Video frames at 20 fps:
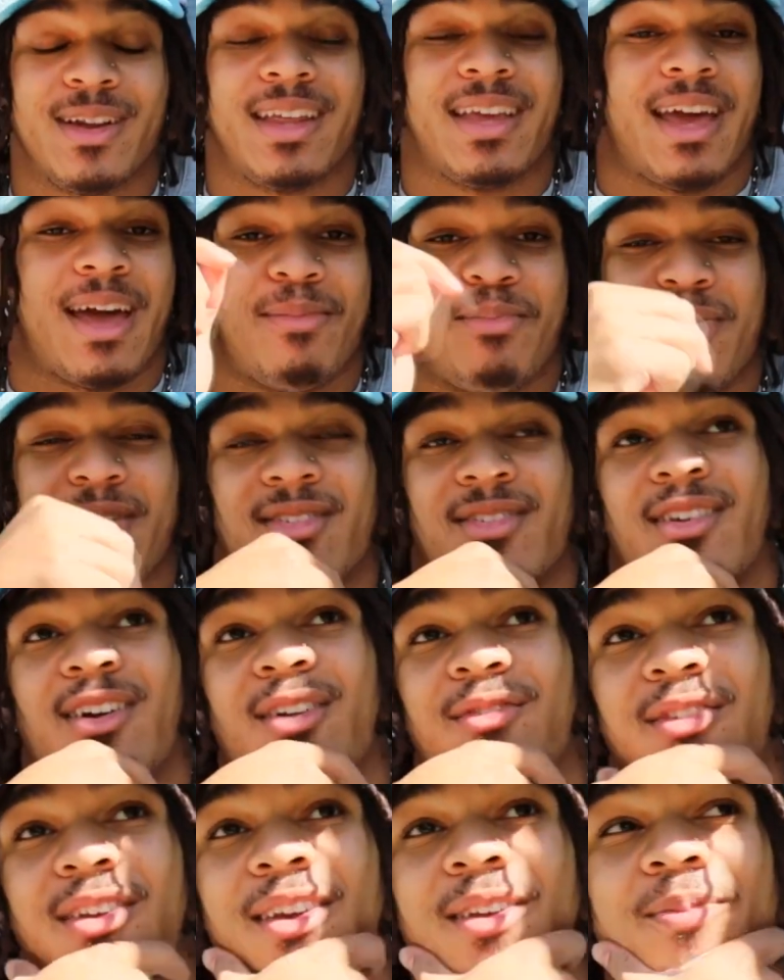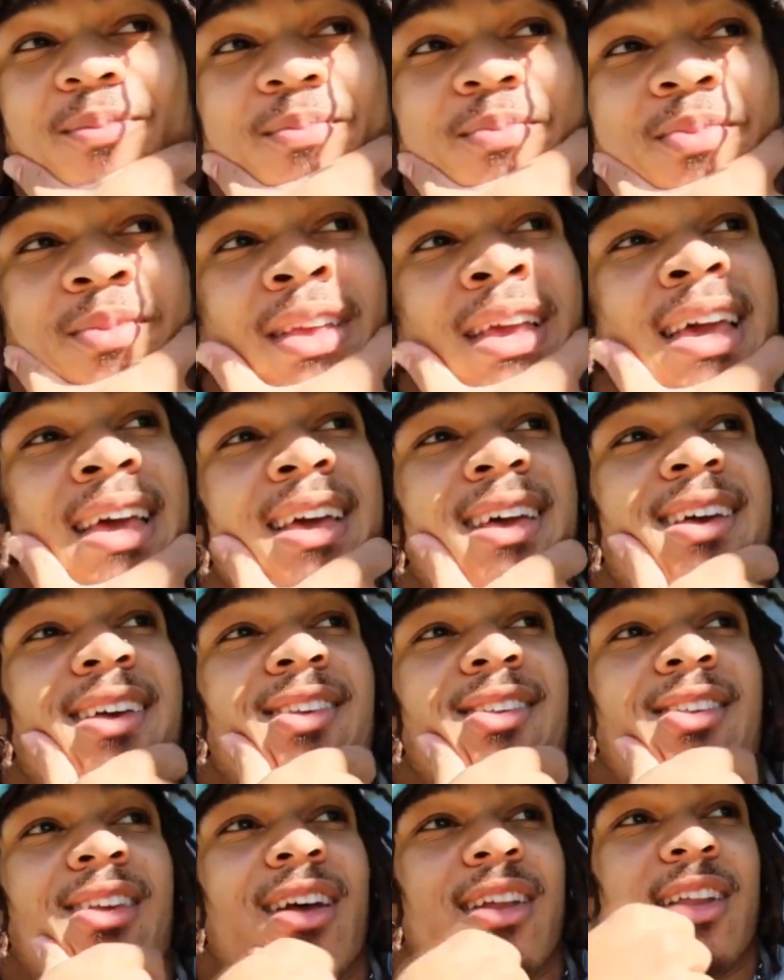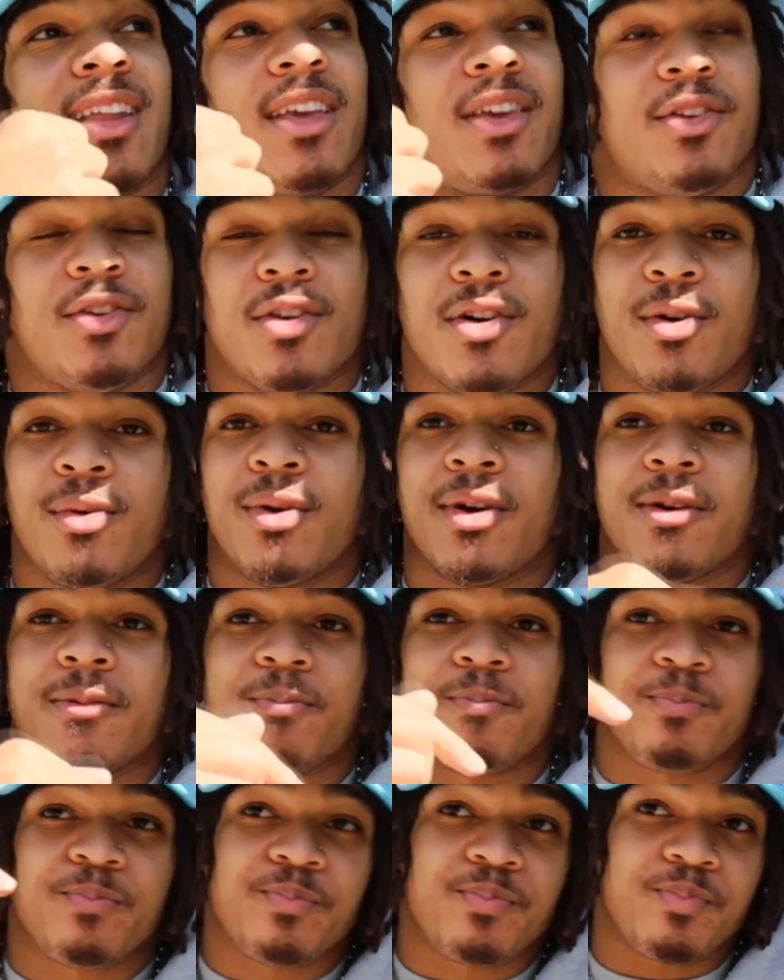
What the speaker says: really got pissed off then. So I was like, you know what?